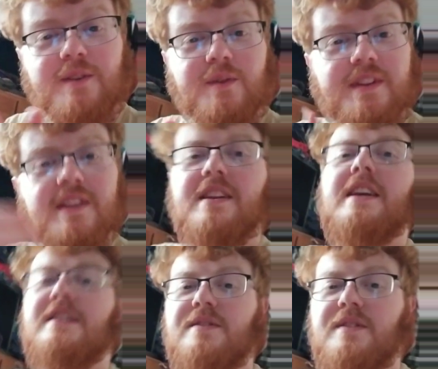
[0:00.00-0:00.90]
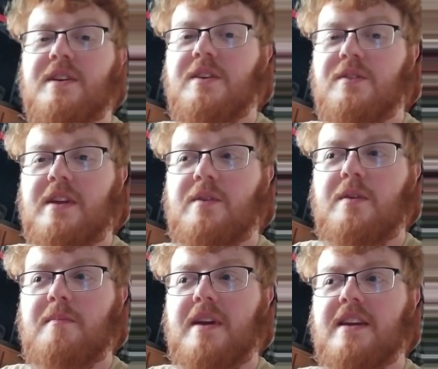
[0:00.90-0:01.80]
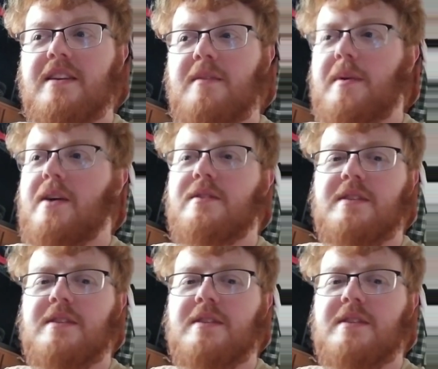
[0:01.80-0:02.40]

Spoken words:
with the next video that we make about